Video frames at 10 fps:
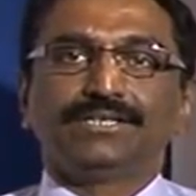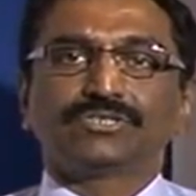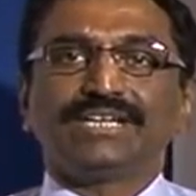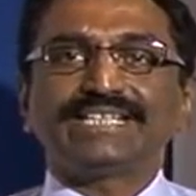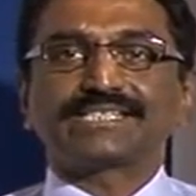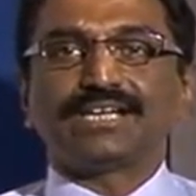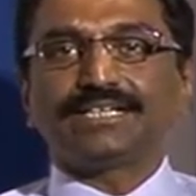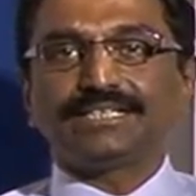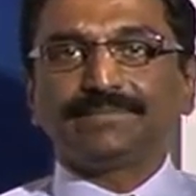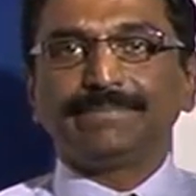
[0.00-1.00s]
So let's
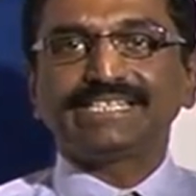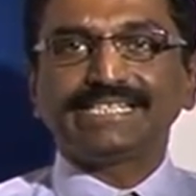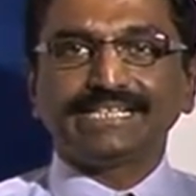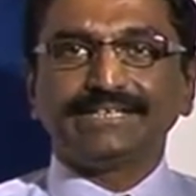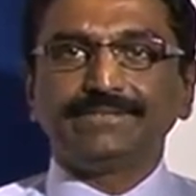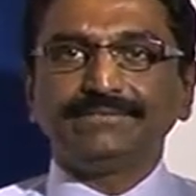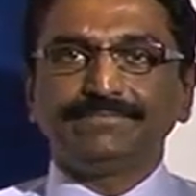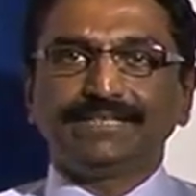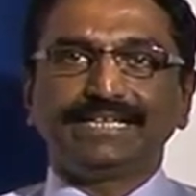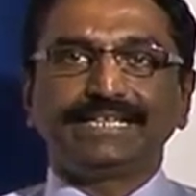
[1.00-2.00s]
start at the basic level,
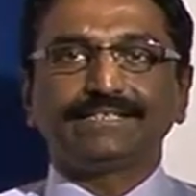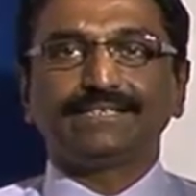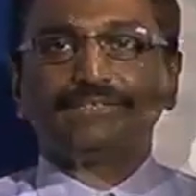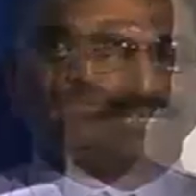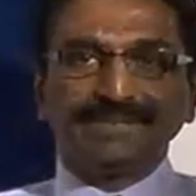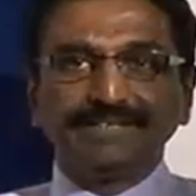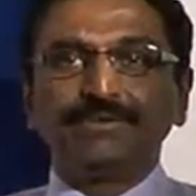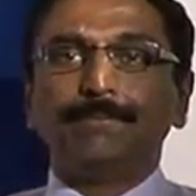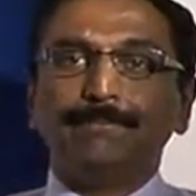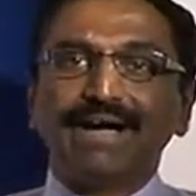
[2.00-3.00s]
and let me give
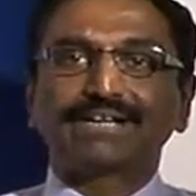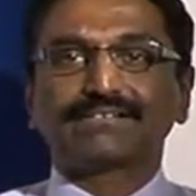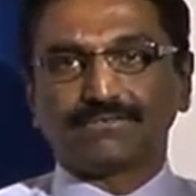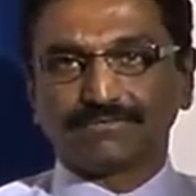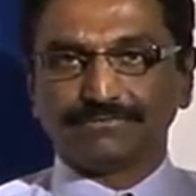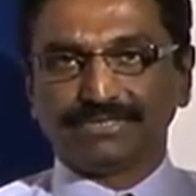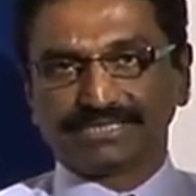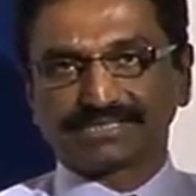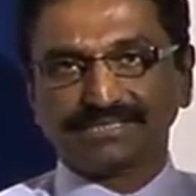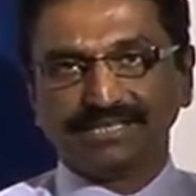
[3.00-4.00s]
you a background
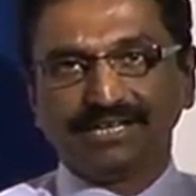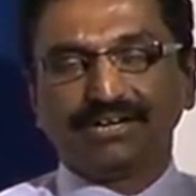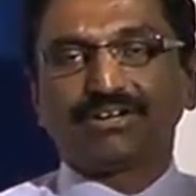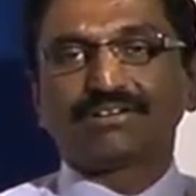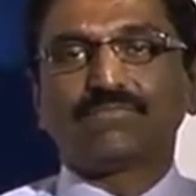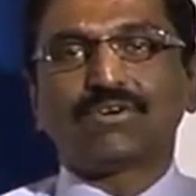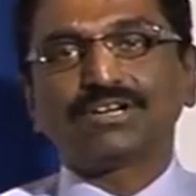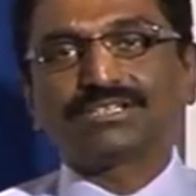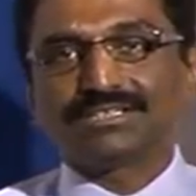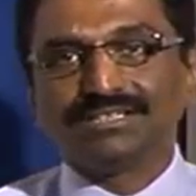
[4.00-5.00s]
first on
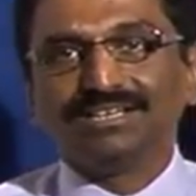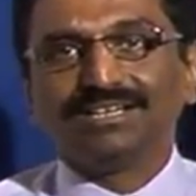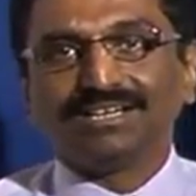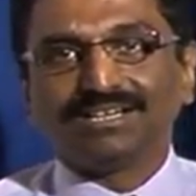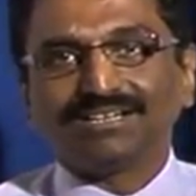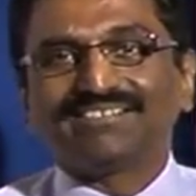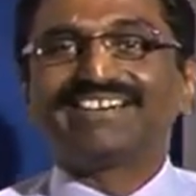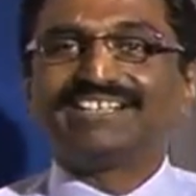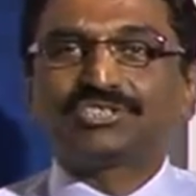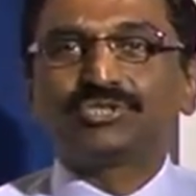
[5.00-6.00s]
what
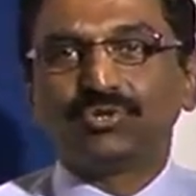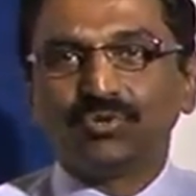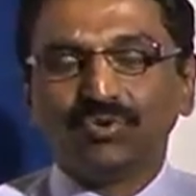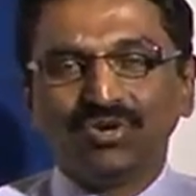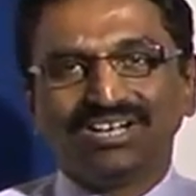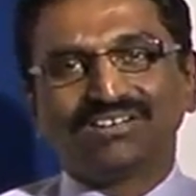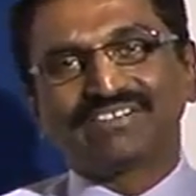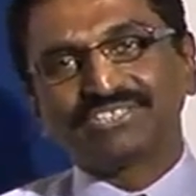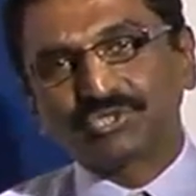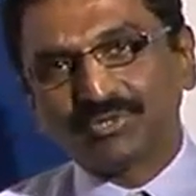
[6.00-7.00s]
ratio
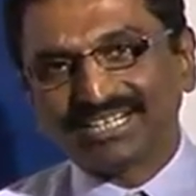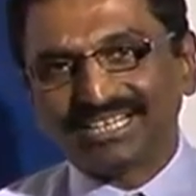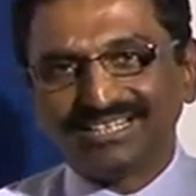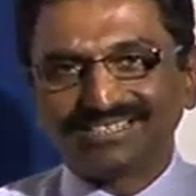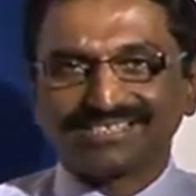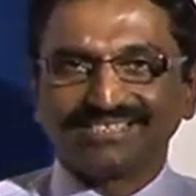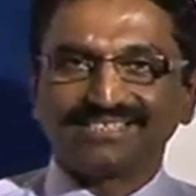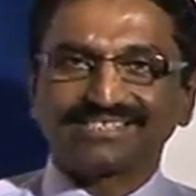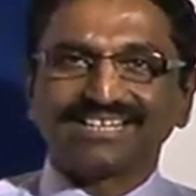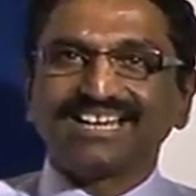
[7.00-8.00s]

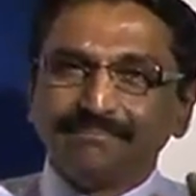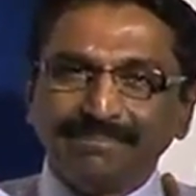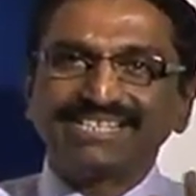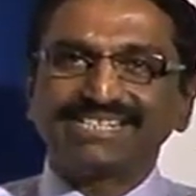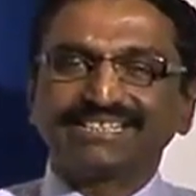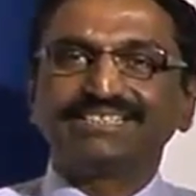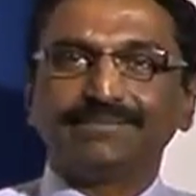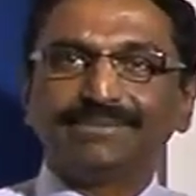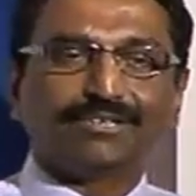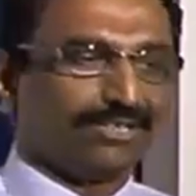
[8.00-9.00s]
analysis and basic
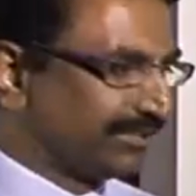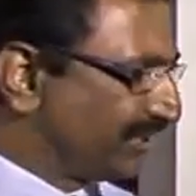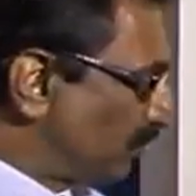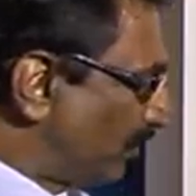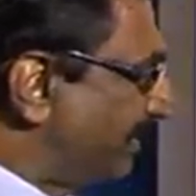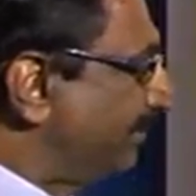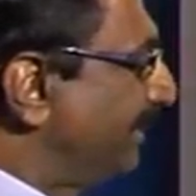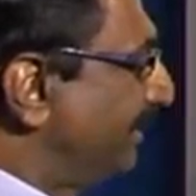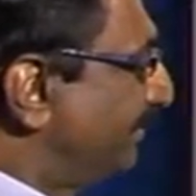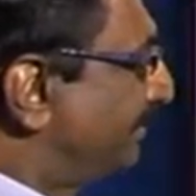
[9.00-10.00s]
terminologies what they
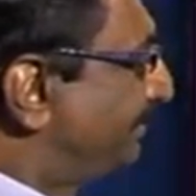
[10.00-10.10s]
mean.